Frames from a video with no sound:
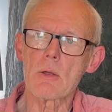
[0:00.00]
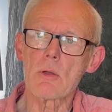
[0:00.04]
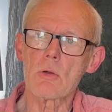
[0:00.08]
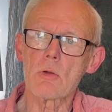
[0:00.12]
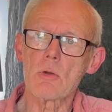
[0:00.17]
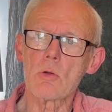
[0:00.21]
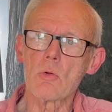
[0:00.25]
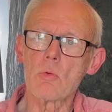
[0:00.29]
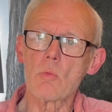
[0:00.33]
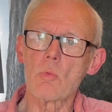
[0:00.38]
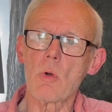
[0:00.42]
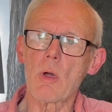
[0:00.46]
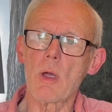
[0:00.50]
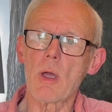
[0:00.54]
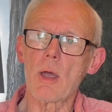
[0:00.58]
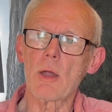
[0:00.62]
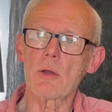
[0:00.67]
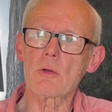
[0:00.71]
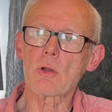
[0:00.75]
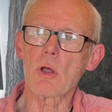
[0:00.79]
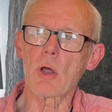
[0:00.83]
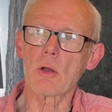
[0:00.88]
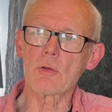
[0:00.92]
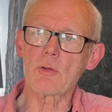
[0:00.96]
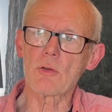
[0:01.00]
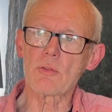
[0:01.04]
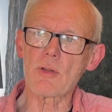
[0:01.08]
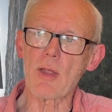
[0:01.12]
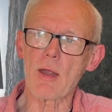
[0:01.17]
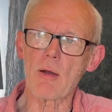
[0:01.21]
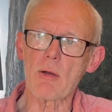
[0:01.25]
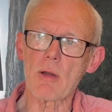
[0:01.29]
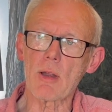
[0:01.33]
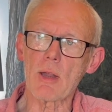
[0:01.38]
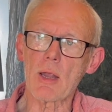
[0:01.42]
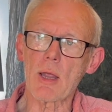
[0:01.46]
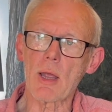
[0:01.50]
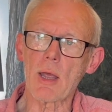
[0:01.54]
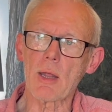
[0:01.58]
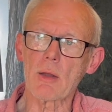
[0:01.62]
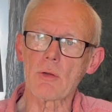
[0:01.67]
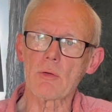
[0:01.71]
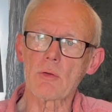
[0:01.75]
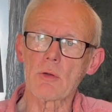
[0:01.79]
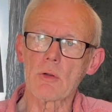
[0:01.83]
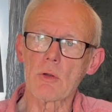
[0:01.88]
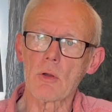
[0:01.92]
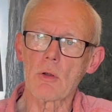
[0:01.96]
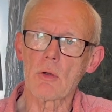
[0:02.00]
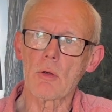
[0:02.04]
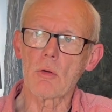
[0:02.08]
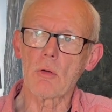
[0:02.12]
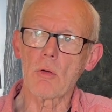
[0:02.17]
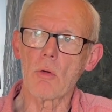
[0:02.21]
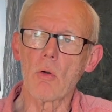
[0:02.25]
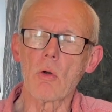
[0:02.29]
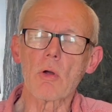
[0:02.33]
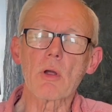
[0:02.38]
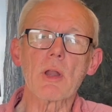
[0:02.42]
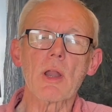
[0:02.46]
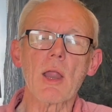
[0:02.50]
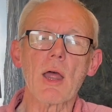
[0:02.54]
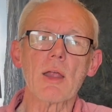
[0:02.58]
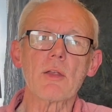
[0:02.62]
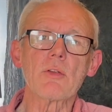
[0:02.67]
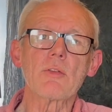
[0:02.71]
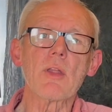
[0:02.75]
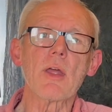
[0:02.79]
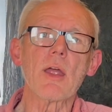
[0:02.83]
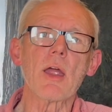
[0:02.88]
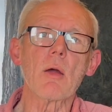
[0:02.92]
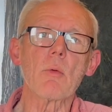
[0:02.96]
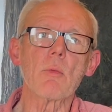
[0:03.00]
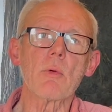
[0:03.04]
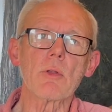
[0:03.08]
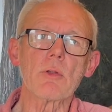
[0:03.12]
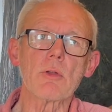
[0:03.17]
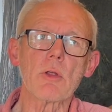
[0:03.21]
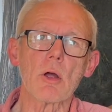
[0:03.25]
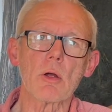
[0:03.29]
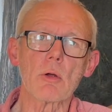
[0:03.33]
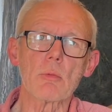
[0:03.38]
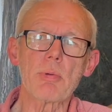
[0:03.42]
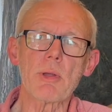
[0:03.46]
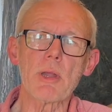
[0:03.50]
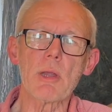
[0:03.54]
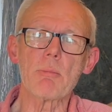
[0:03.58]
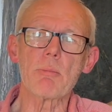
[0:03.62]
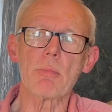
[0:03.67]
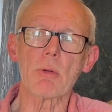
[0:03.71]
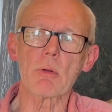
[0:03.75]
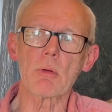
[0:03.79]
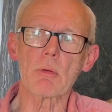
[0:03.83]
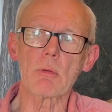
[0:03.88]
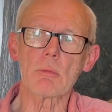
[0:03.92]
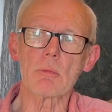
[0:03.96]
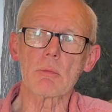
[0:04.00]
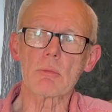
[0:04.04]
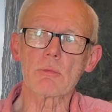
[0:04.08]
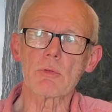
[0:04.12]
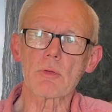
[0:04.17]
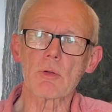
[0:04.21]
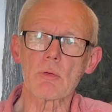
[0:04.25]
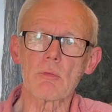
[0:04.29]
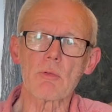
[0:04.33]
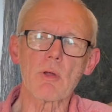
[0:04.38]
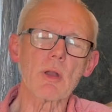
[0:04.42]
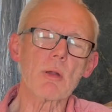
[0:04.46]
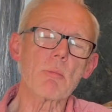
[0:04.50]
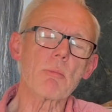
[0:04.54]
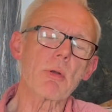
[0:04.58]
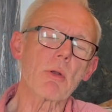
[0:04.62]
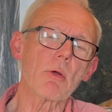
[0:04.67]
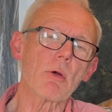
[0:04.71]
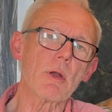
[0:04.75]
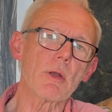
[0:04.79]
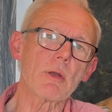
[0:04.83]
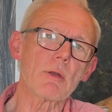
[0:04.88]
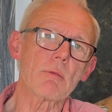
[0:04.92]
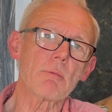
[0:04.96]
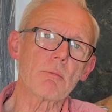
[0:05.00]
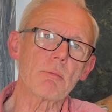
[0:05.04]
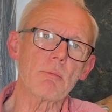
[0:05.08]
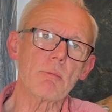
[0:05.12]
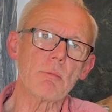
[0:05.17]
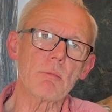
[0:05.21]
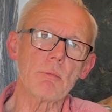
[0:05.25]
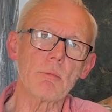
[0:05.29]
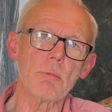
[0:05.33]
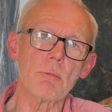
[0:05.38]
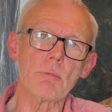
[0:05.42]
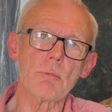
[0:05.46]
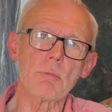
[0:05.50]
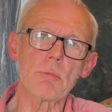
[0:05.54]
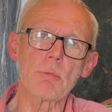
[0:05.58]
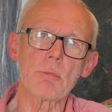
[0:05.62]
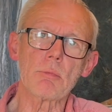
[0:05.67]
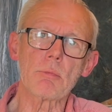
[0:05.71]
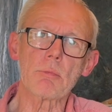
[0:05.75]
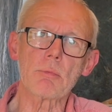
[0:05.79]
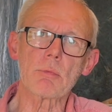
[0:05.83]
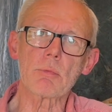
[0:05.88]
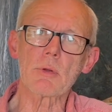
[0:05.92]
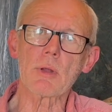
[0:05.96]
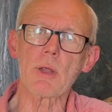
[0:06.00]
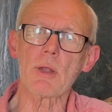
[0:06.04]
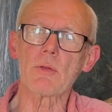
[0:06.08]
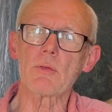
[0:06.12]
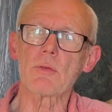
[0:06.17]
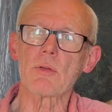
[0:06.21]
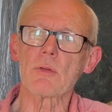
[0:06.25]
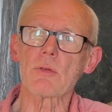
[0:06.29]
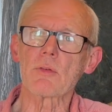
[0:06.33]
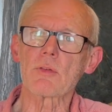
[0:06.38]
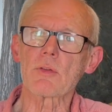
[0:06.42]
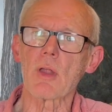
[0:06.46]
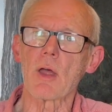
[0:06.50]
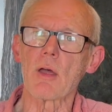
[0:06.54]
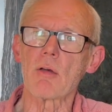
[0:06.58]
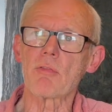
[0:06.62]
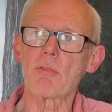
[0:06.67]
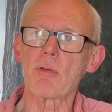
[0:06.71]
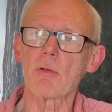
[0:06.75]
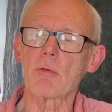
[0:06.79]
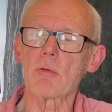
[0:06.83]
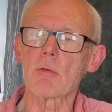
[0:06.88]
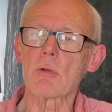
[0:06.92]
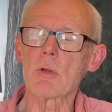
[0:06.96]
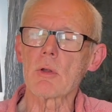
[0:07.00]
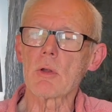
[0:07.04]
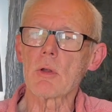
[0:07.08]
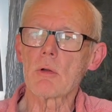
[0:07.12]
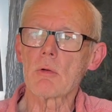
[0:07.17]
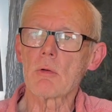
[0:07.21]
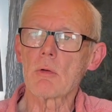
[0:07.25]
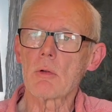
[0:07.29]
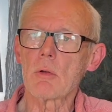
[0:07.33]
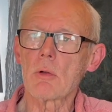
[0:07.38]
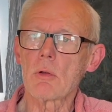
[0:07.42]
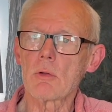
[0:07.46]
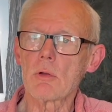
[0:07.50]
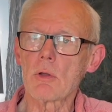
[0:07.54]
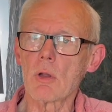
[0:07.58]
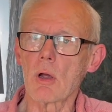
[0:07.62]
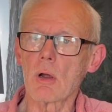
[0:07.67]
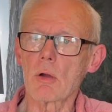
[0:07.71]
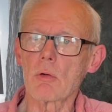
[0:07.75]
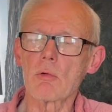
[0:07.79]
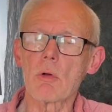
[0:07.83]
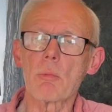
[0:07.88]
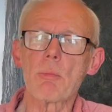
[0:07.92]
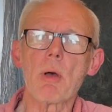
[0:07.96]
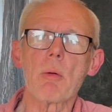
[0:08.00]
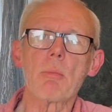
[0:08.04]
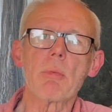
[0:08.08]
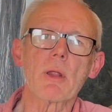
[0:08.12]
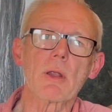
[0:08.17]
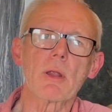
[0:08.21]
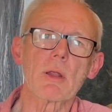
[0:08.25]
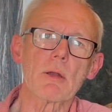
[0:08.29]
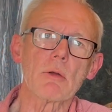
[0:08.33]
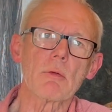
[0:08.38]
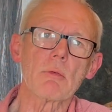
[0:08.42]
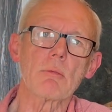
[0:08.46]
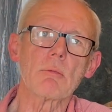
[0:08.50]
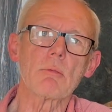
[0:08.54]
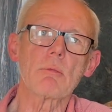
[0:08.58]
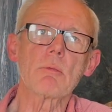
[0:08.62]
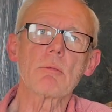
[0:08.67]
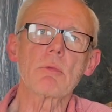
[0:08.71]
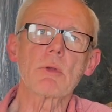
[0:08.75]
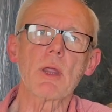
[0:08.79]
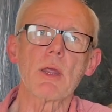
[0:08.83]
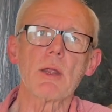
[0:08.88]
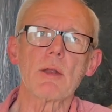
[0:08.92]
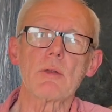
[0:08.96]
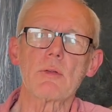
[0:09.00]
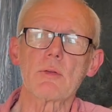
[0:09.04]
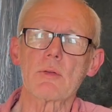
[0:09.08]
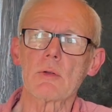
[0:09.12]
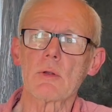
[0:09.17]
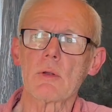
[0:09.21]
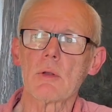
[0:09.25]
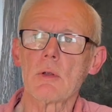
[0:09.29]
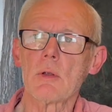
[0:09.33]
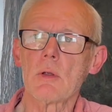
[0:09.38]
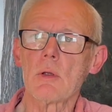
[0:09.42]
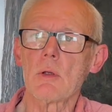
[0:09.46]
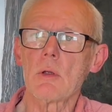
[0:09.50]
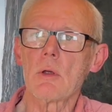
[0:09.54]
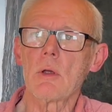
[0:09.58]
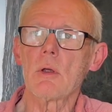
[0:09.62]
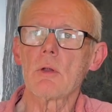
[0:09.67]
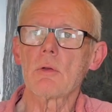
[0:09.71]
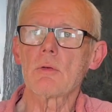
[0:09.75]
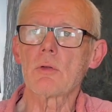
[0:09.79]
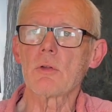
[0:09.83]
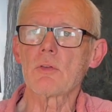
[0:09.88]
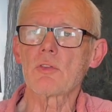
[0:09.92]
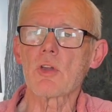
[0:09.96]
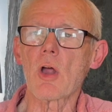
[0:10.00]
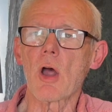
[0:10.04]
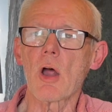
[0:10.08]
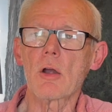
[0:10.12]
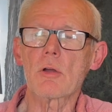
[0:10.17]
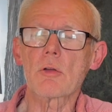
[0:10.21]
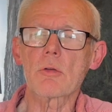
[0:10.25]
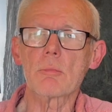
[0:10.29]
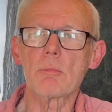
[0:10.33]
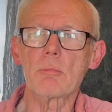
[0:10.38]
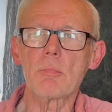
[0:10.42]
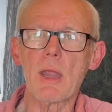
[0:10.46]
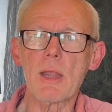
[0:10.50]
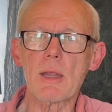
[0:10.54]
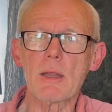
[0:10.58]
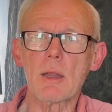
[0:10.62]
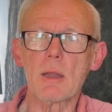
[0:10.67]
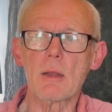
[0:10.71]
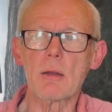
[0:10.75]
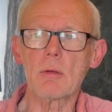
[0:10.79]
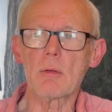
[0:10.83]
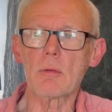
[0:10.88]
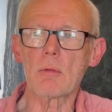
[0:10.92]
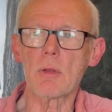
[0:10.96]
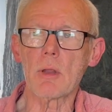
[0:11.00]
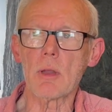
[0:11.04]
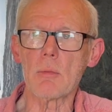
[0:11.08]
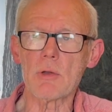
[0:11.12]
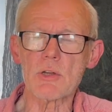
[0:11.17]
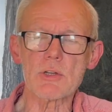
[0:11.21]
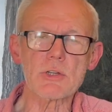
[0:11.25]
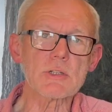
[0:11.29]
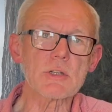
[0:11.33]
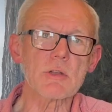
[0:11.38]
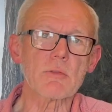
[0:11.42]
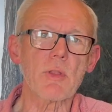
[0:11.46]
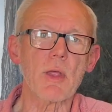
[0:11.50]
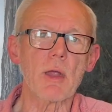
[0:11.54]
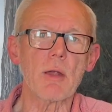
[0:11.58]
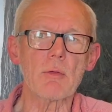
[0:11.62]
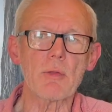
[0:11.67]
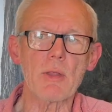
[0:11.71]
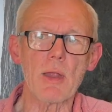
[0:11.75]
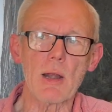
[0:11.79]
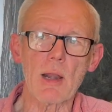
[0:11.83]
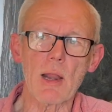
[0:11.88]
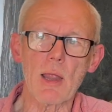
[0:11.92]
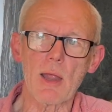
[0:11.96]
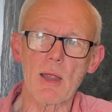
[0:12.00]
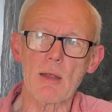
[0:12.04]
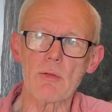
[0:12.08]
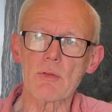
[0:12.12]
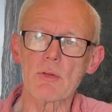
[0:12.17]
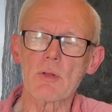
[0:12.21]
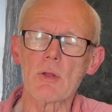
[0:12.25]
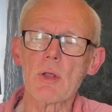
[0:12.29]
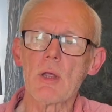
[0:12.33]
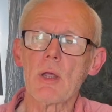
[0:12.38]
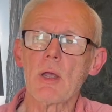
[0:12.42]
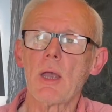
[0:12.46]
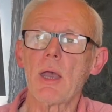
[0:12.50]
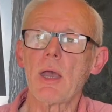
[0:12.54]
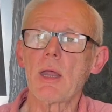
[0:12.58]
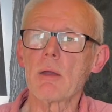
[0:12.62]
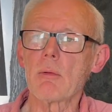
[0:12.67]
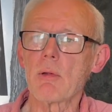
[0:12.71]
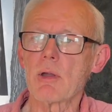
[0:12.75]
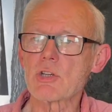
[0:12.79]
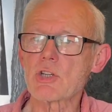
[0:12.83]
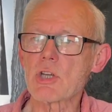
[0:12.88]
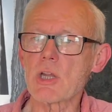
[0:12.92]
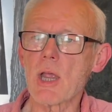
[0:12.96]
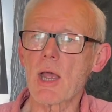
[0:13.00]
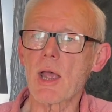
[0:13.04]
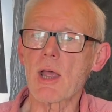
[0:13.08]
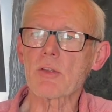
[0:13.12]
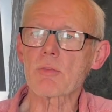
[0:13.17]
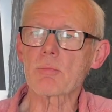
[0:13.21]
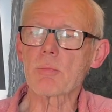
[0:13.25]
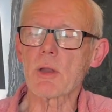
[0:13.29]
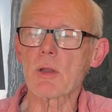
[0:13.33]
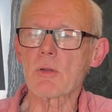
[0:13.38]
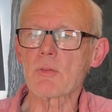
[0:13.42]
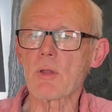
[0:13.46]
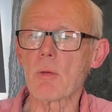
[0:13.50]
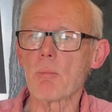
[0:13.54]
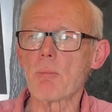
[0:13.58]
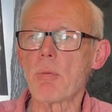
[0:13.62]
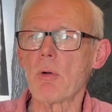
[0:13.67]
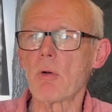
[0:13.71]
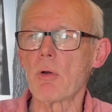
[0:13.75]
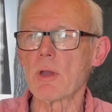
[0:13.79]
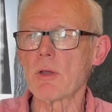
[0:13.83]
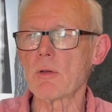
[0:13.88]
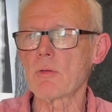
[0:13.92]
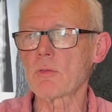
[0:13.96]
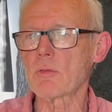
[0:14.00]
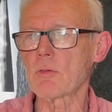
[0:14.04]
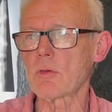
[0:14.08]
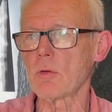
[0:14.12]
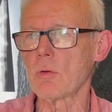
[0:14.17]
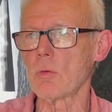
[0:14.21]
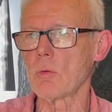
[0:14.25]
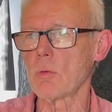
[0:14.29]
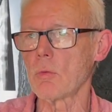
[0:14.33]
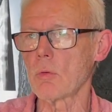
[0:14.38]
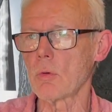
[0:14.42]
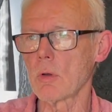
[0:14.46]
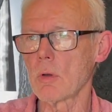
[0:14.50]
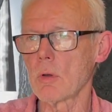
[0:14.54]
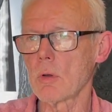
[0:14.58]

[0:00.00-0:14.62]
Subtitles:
who had gone to Derry and organised there with young people, sort of unemployed kids and stuff, and young Republican kids, to start making images of their lives. Anyway, she asked me at some point to